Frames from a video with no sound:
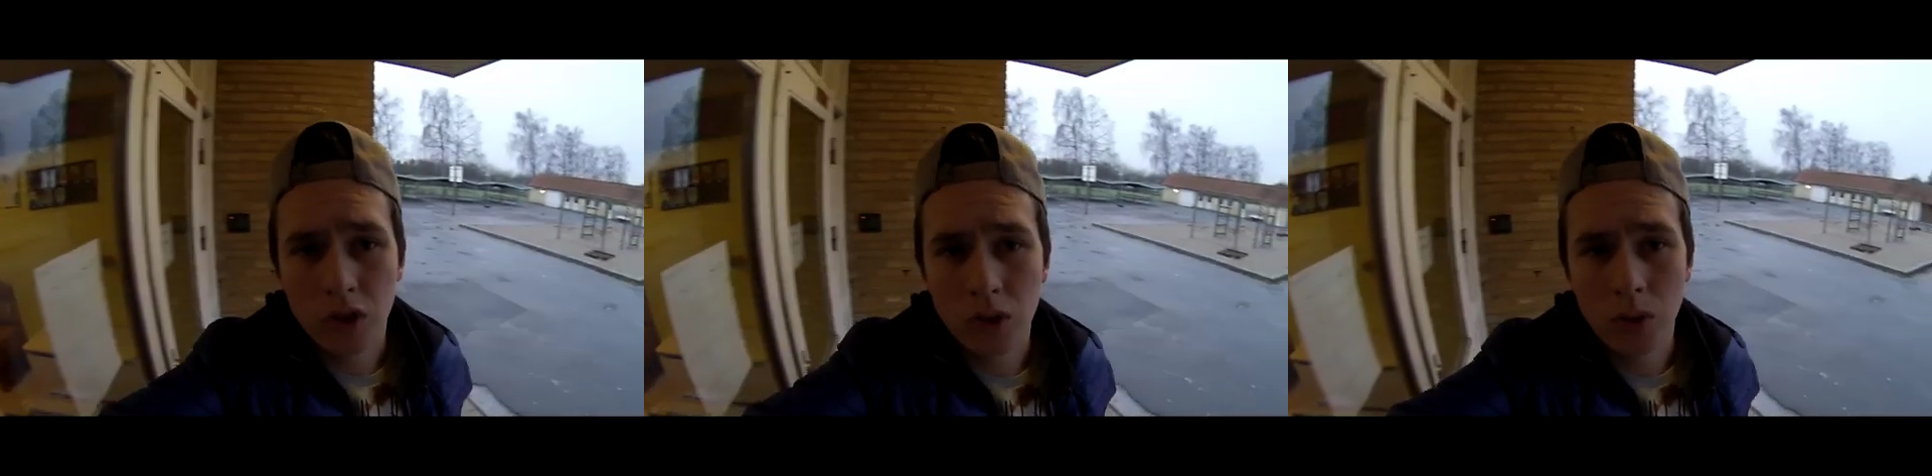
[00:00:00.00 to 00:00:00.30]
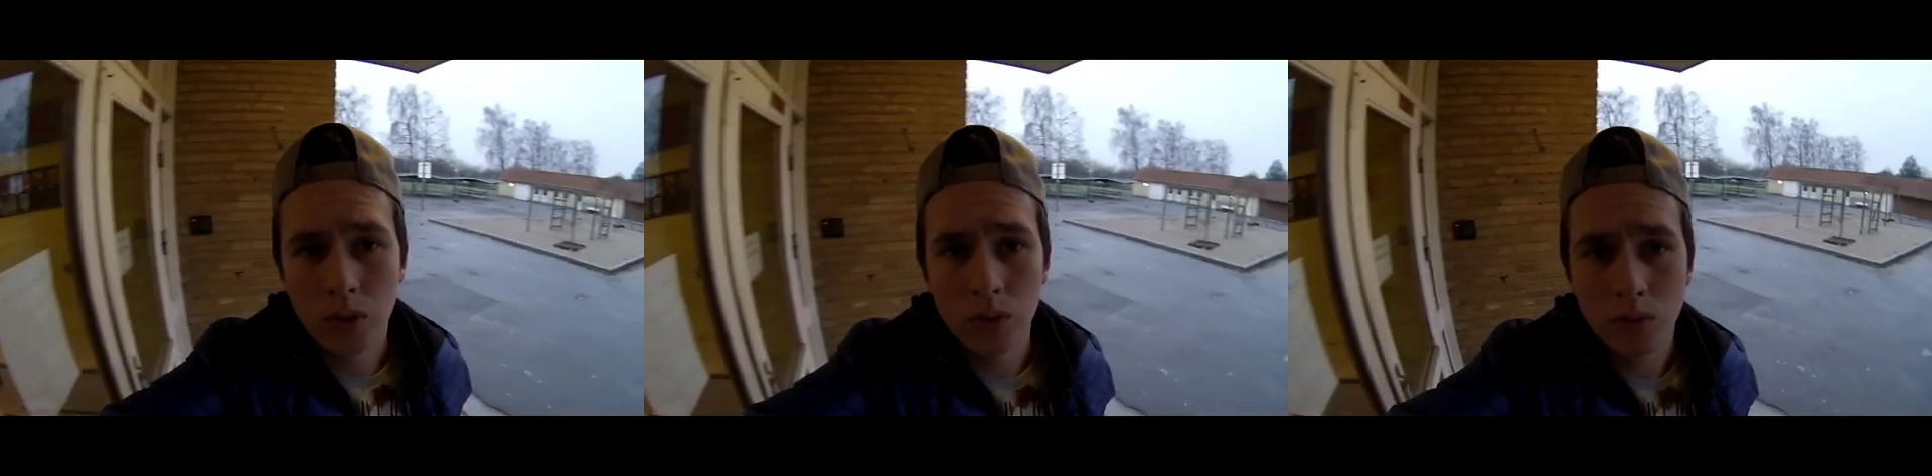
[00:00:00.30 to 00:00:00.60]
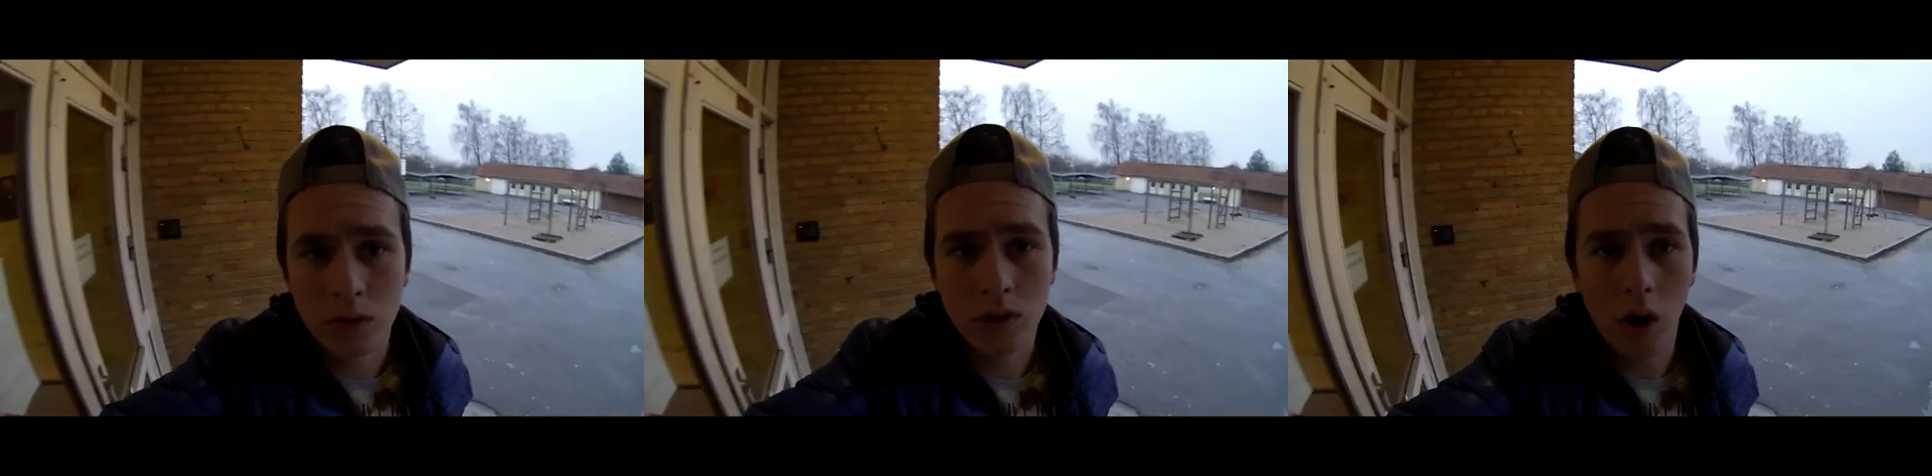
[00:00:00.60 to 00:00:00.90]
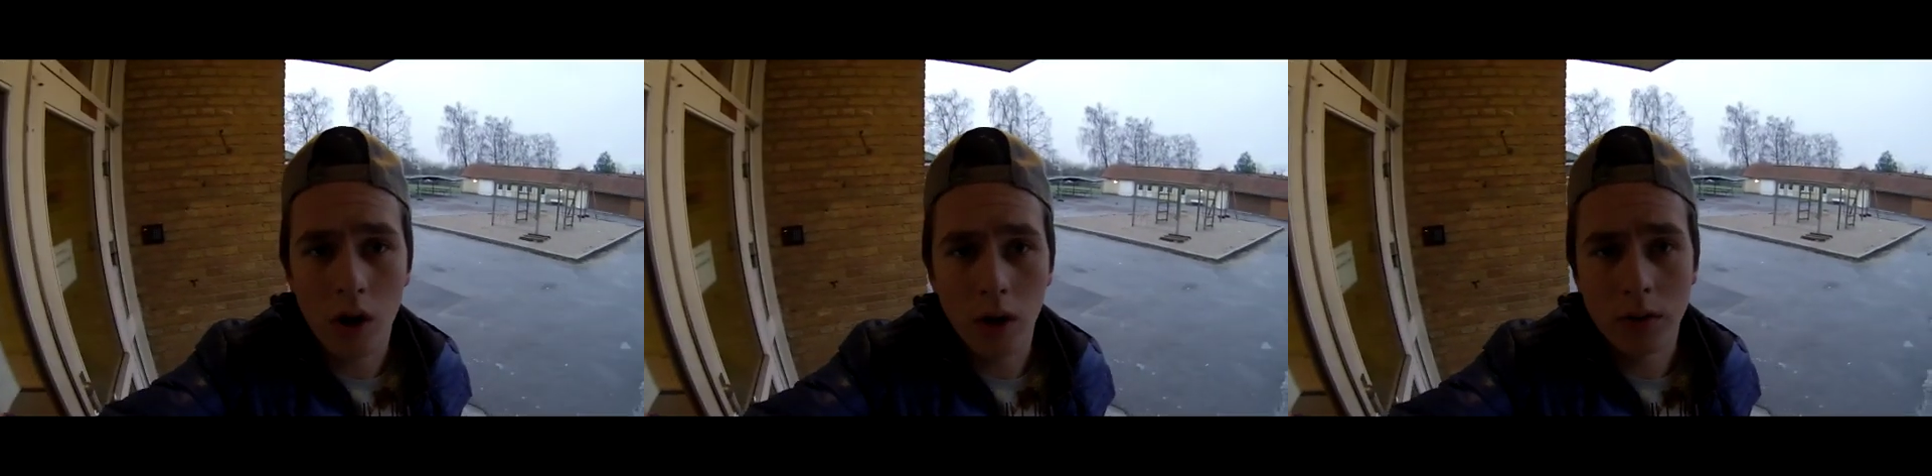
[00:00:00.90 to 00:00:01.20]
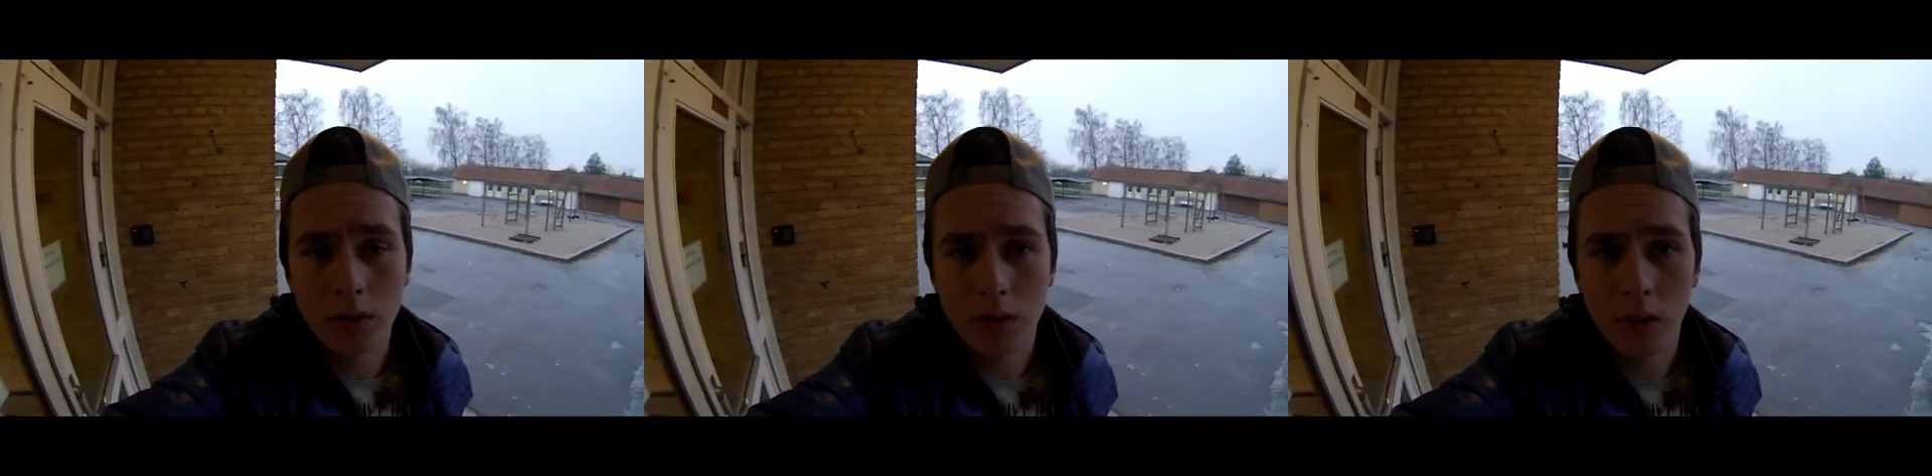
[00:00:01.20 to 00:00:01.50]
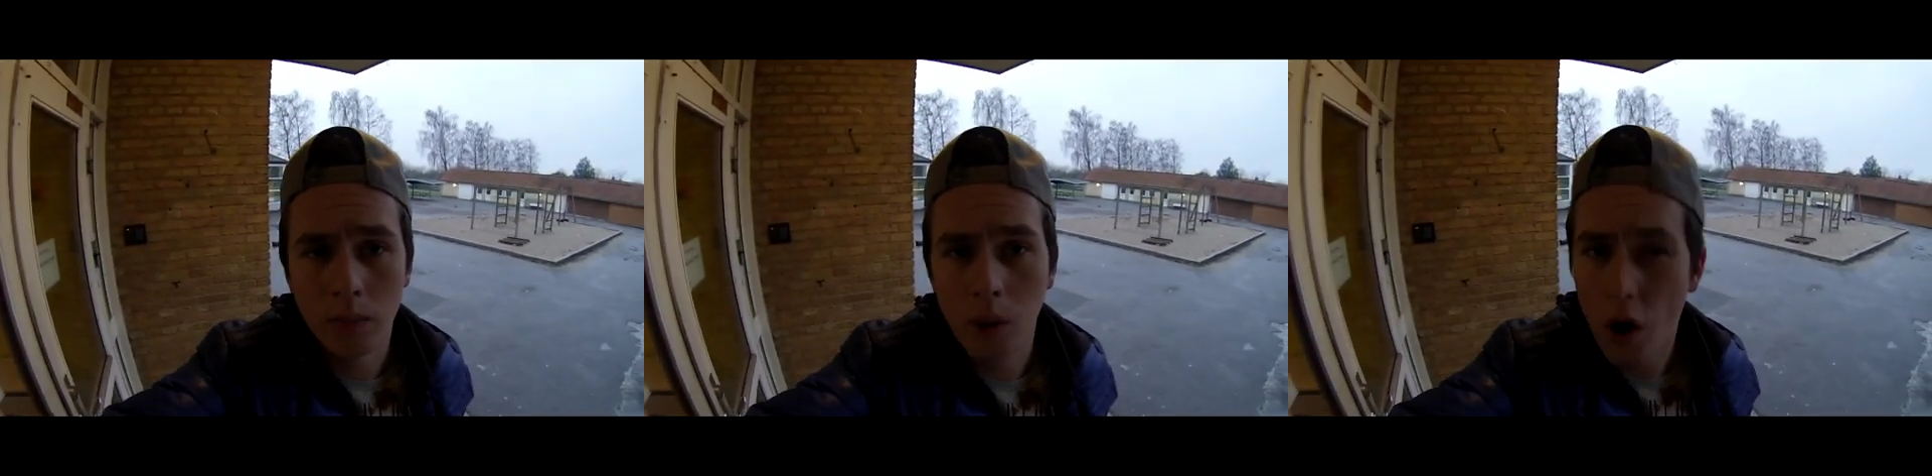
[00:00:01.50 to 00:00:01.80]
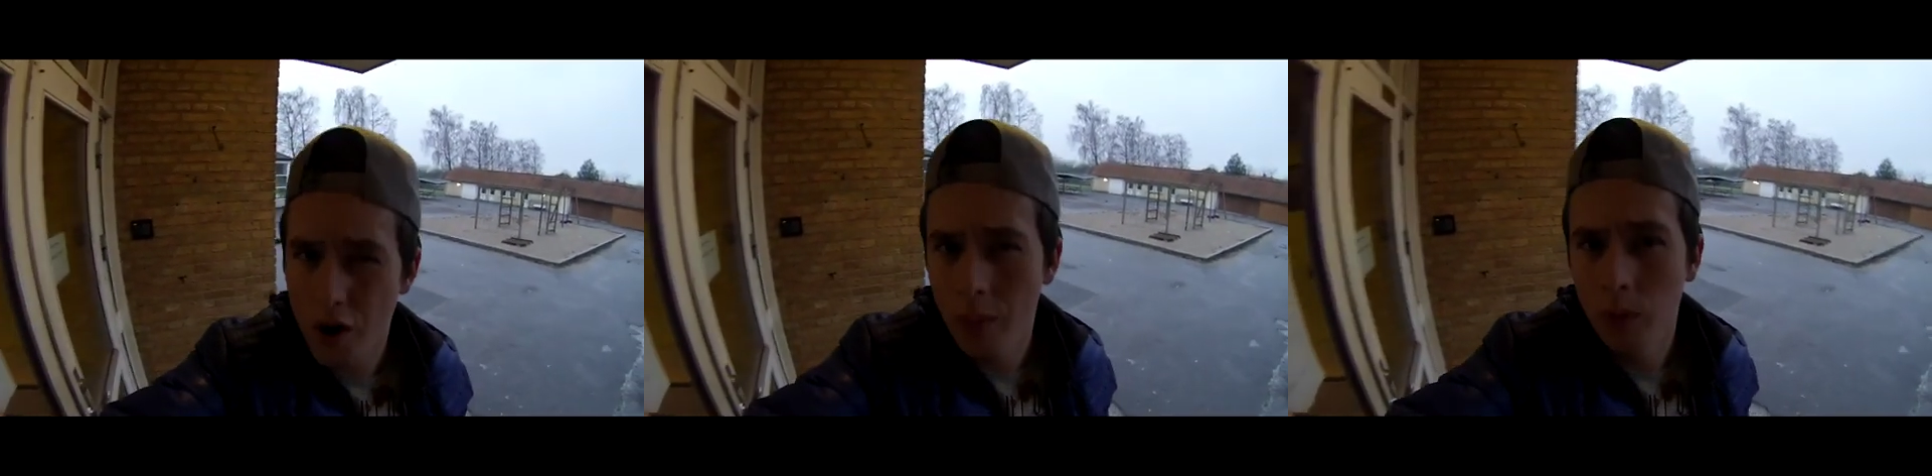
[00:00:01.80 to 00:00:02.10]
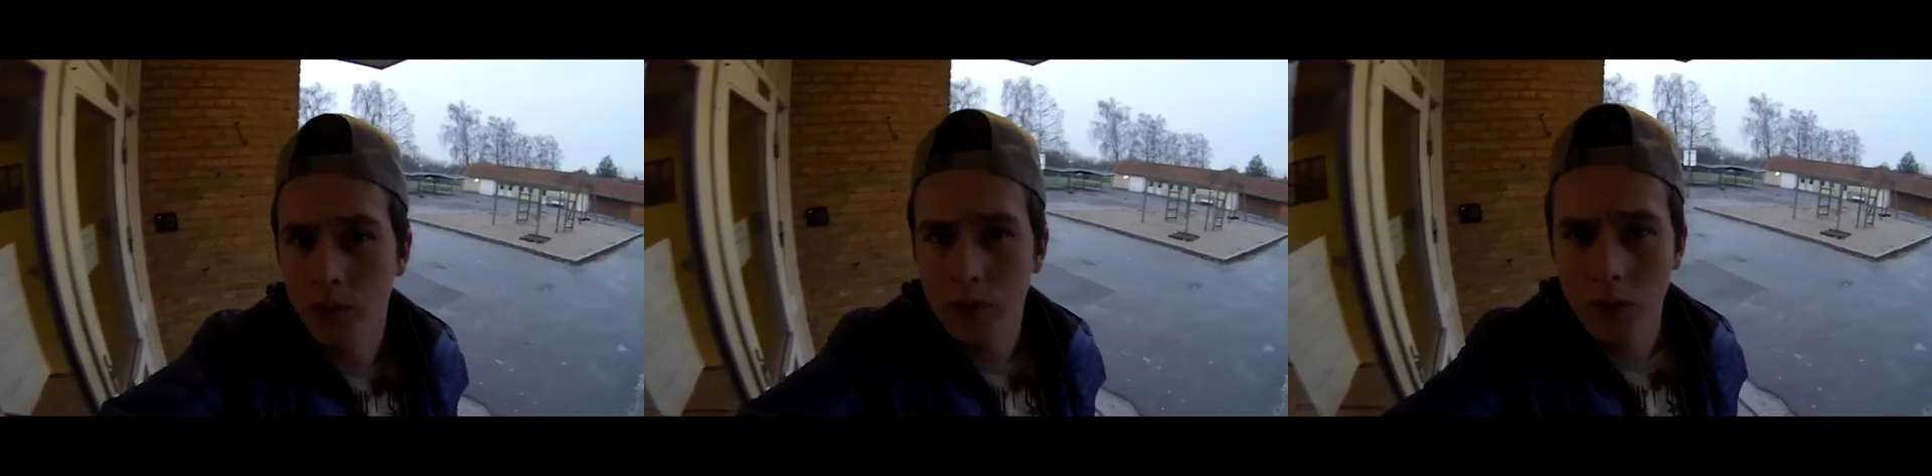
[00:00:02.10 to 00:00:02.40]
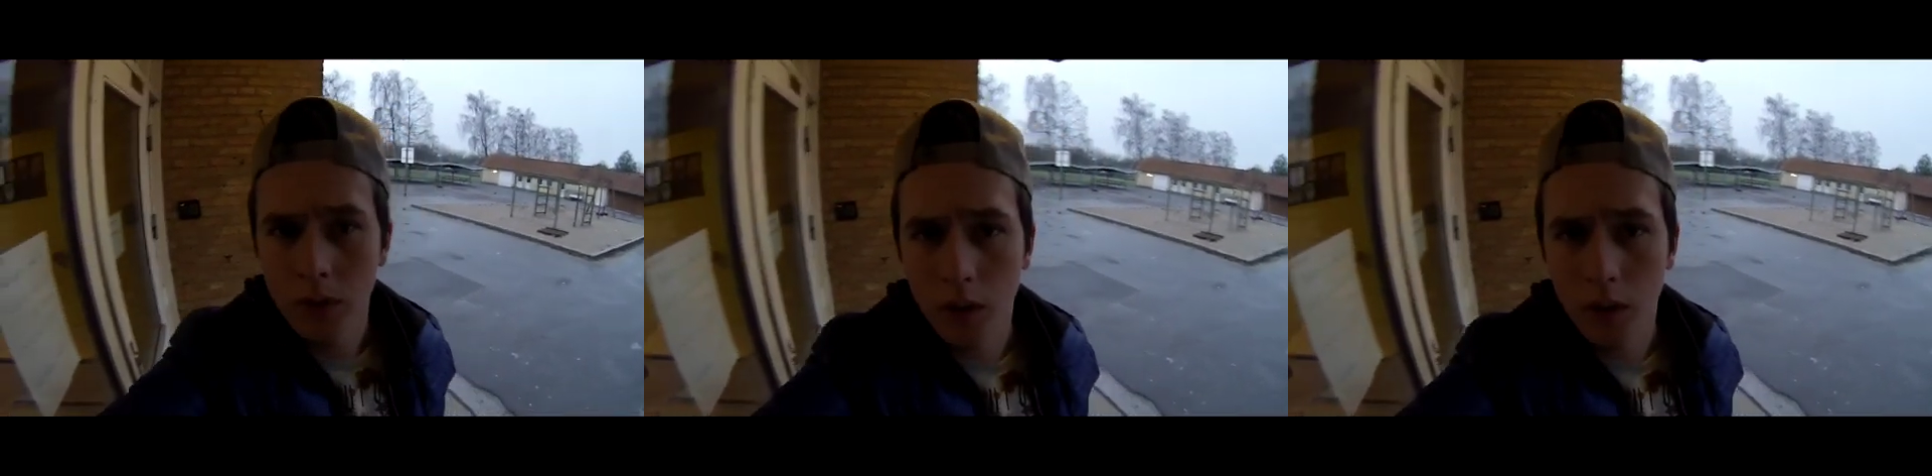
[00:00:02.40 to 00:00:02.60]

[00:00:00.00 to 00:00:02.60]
to start on some harder moves,